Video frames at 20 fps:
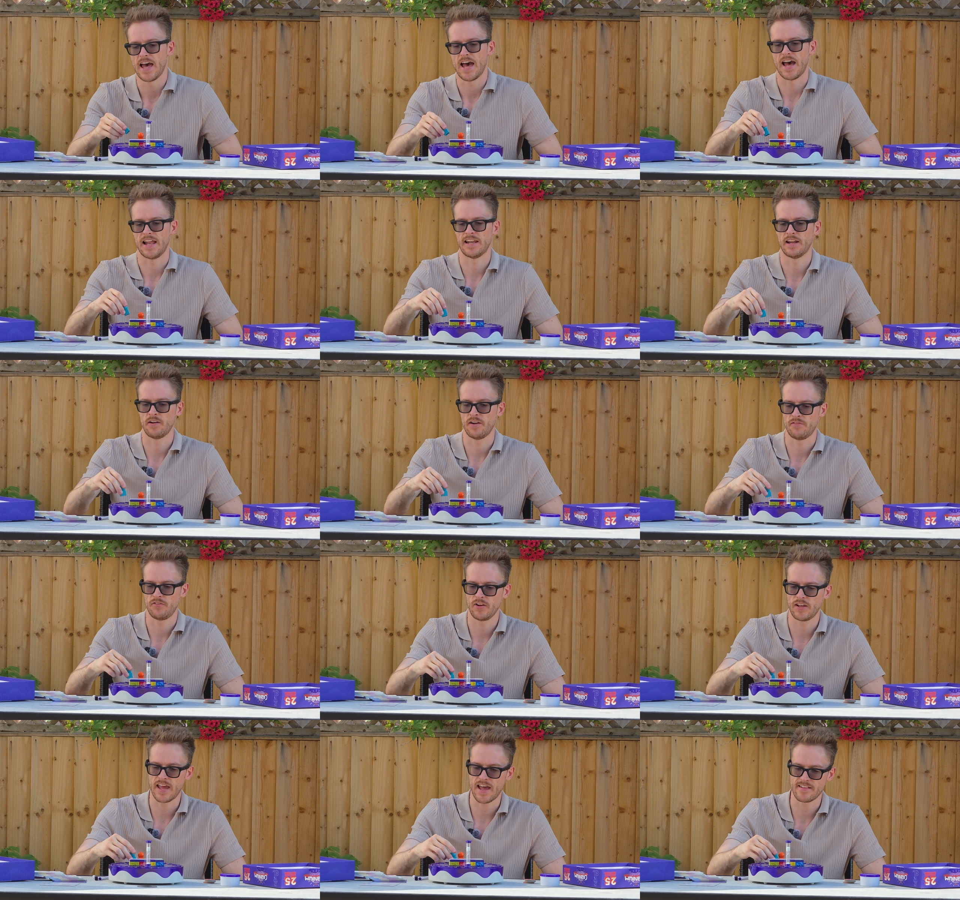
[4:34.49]
And then
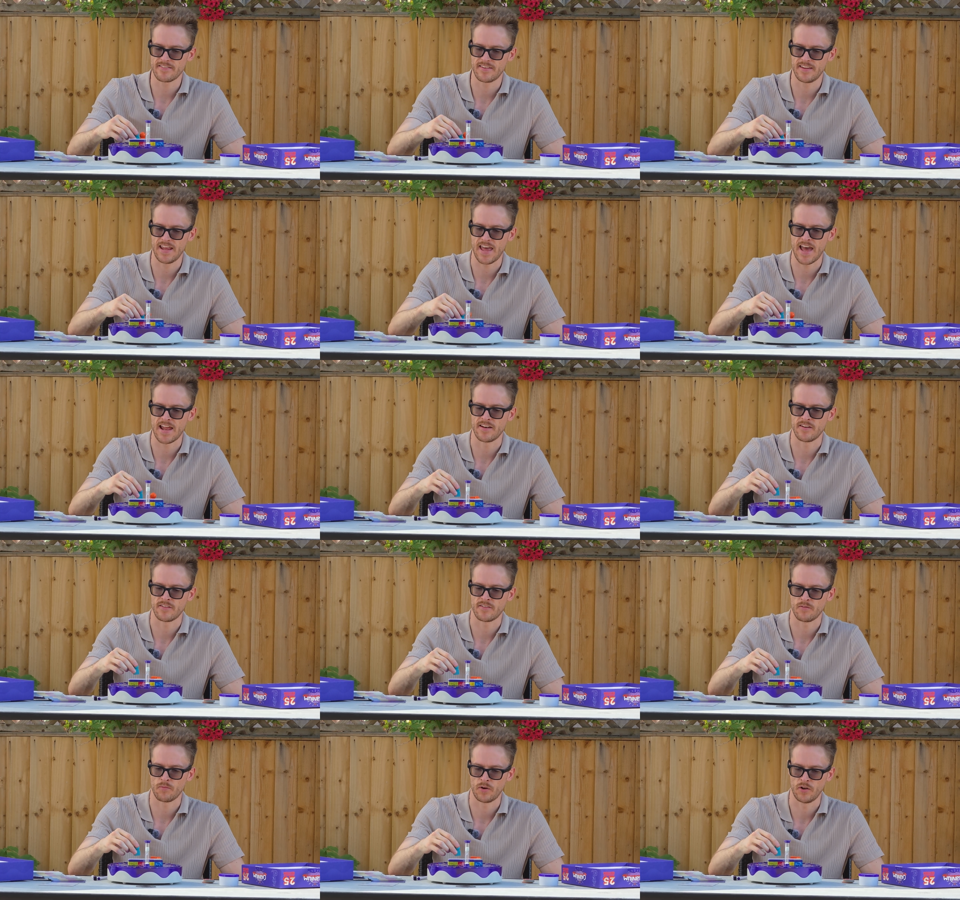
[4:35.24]
if you get to the
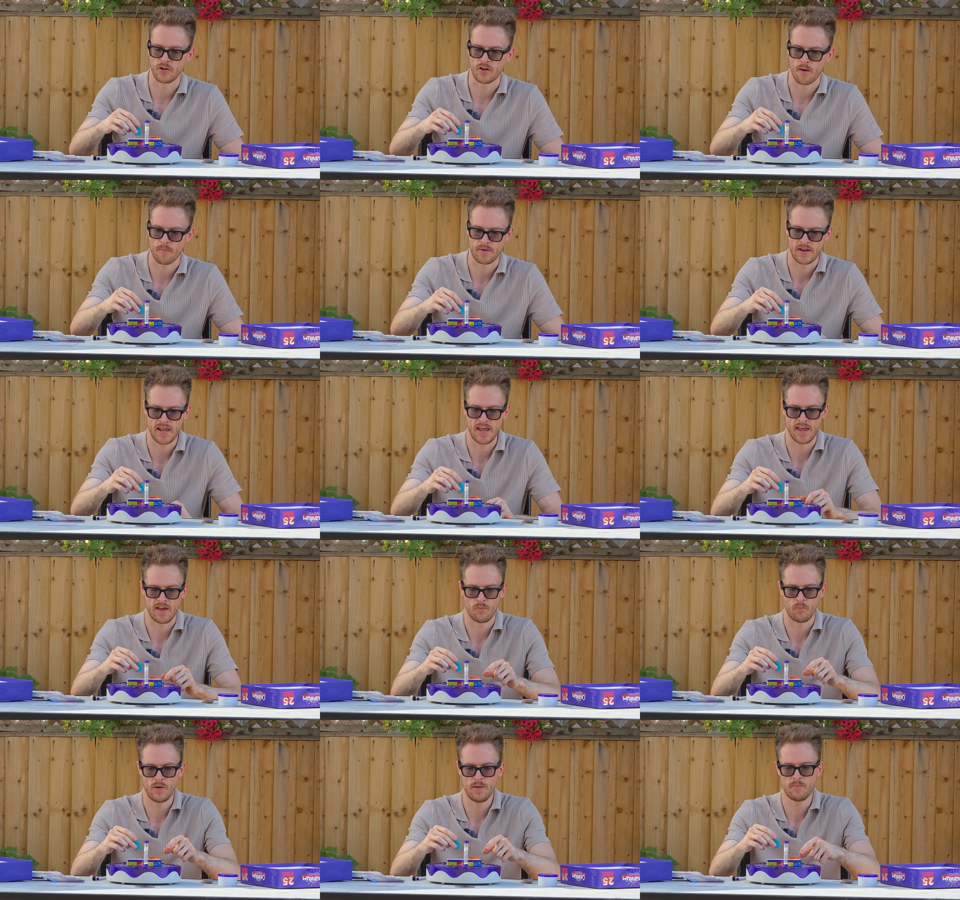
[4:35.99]
end, when you come in
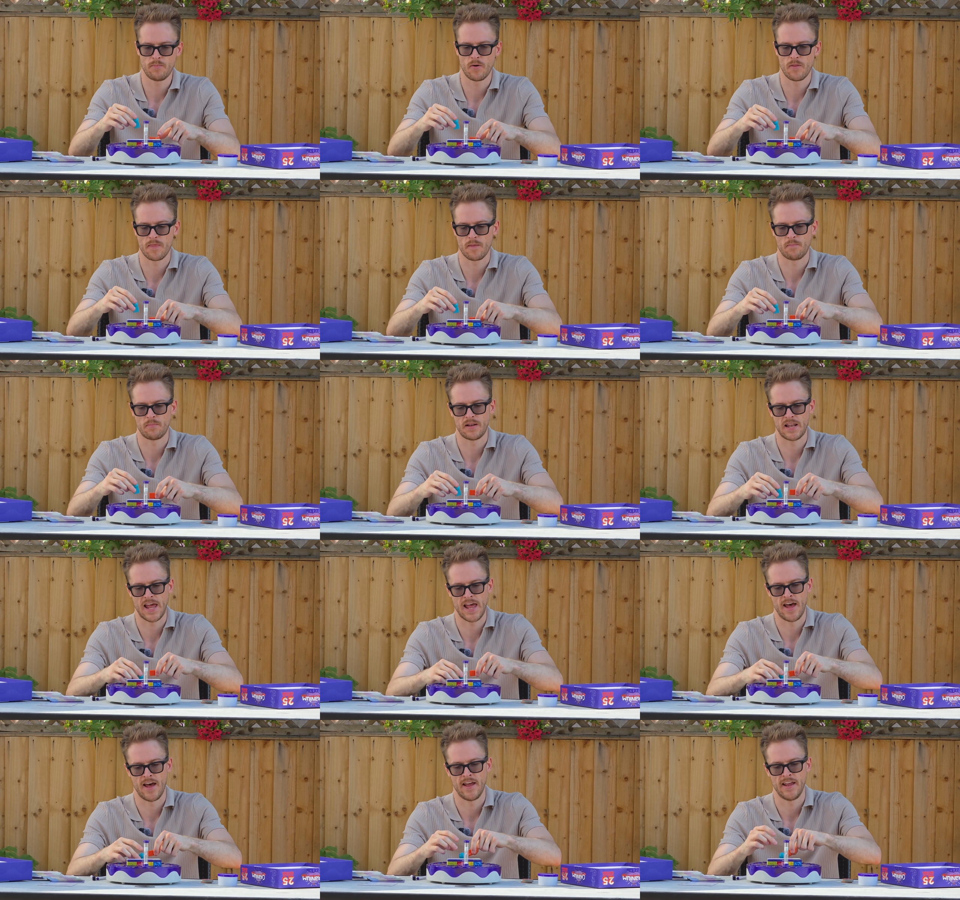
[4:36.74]
here, we put the
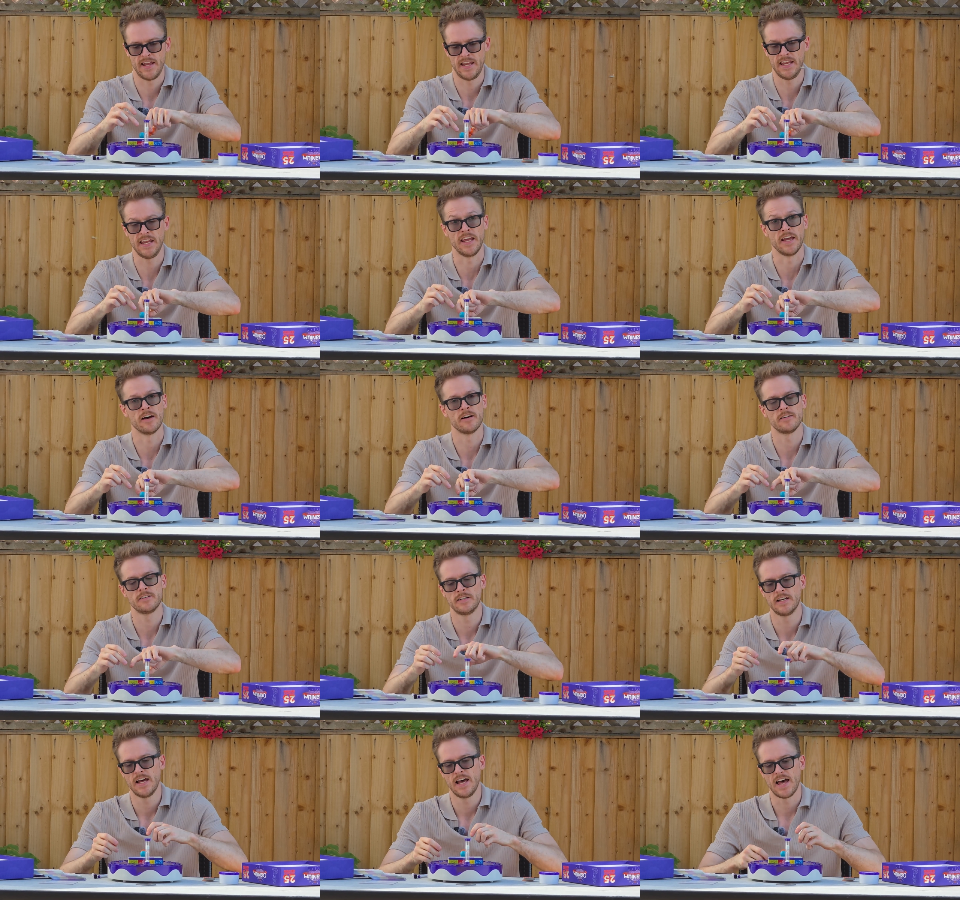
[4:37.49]
player here,
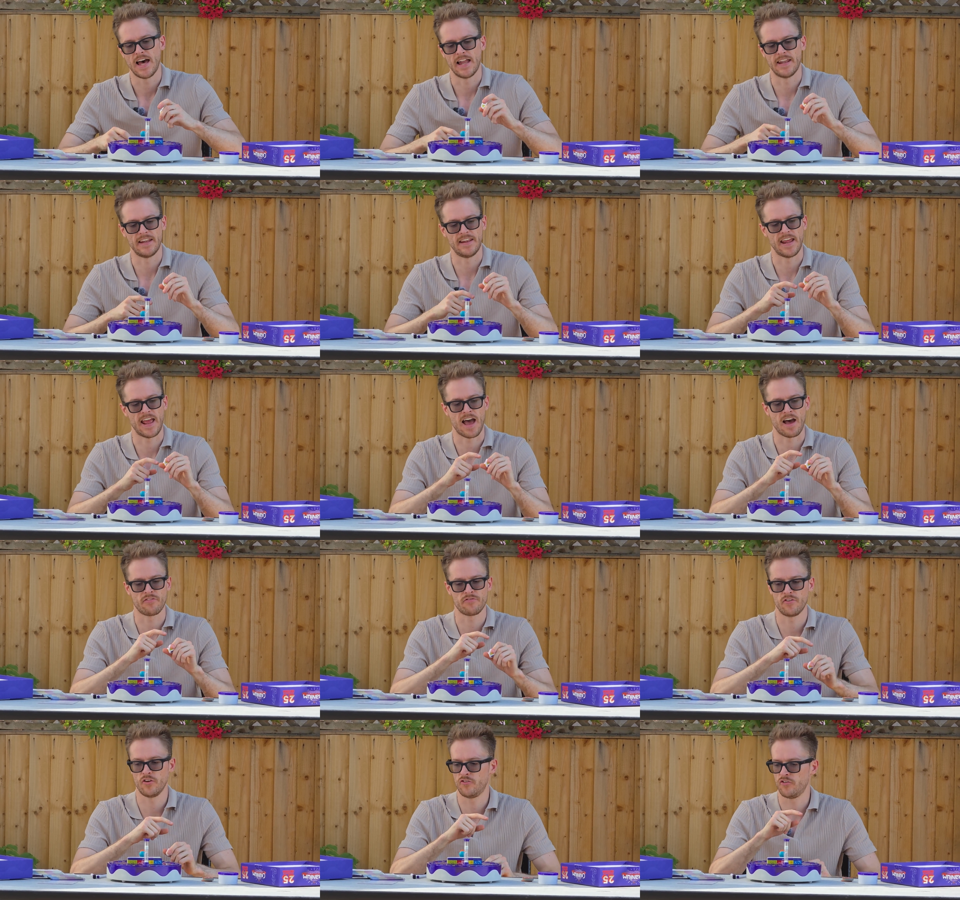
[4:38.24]
and then they
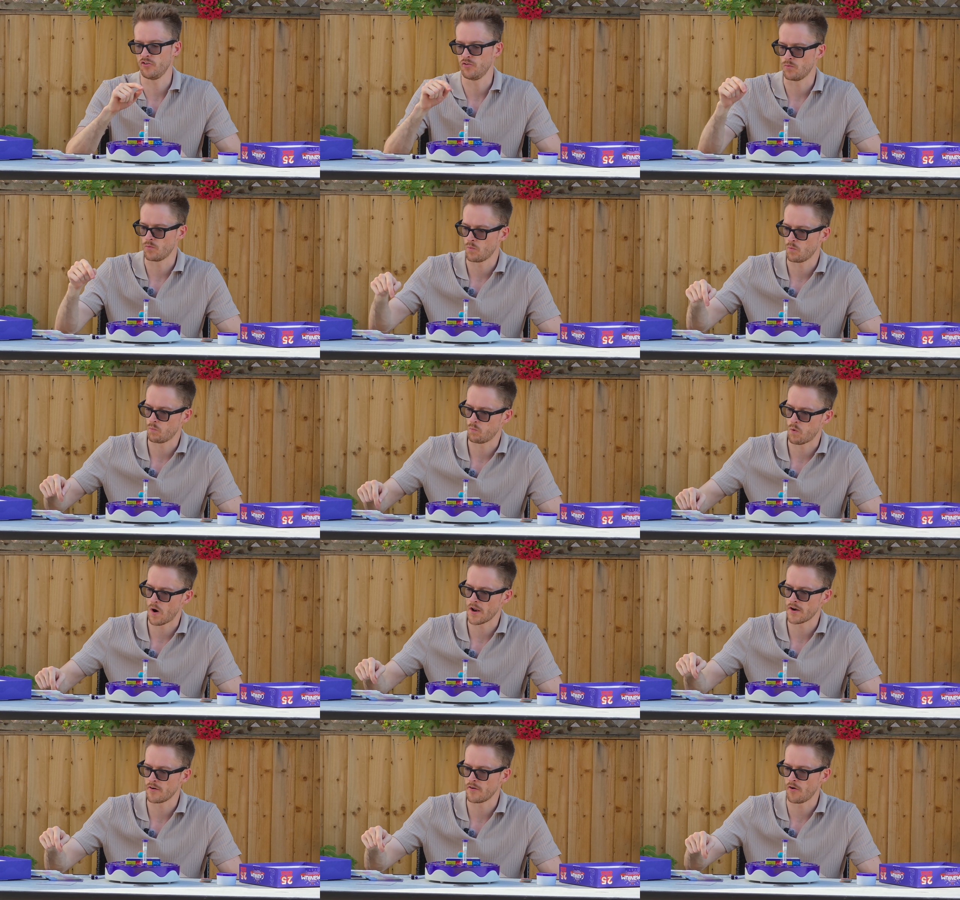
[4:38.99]
have to do
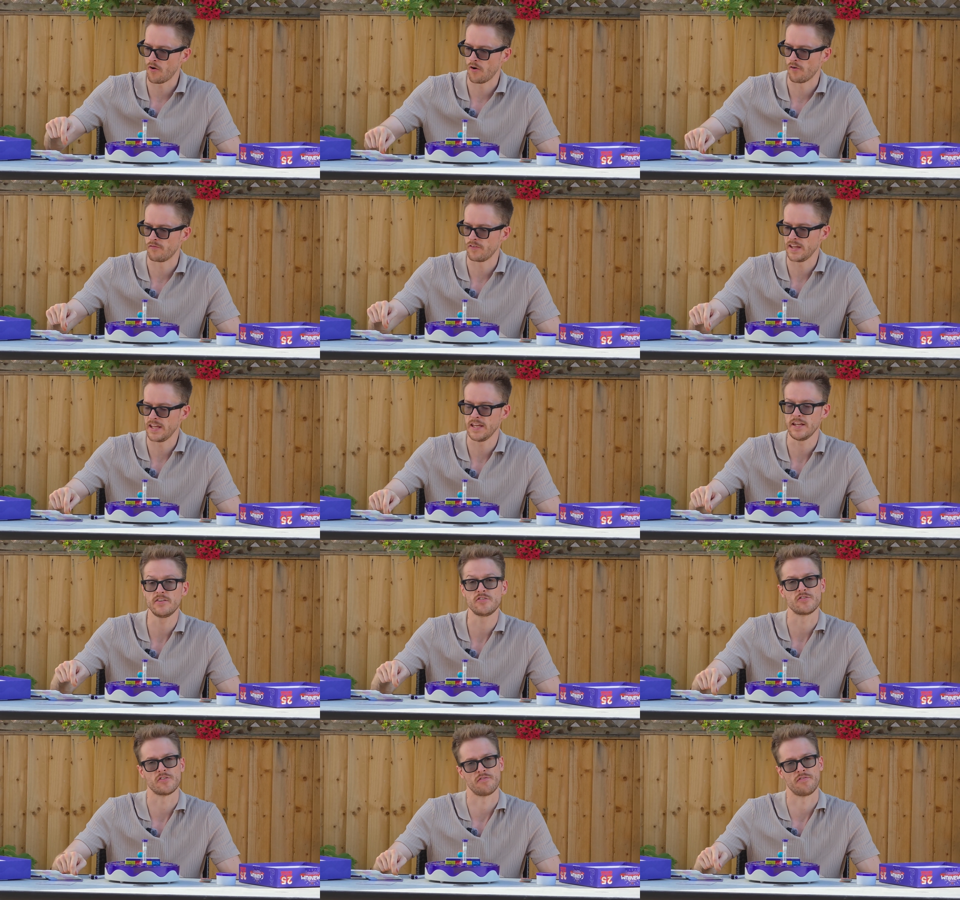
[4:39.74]
one of
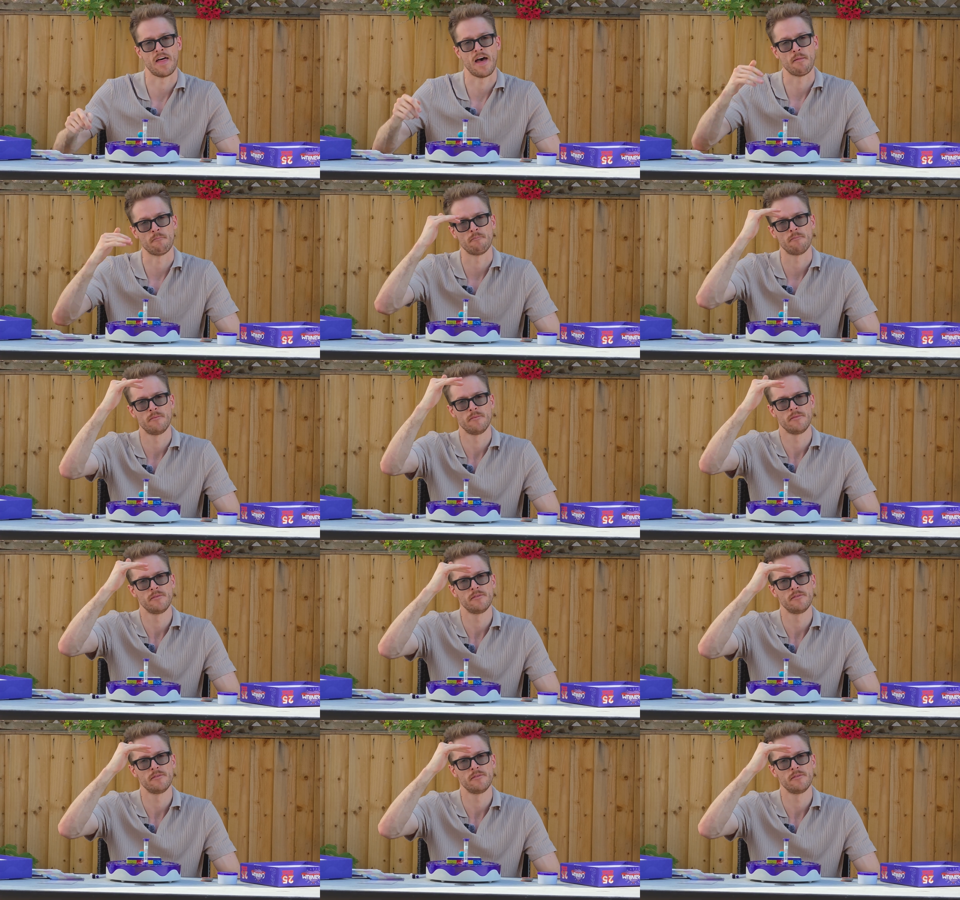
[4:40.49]
each of them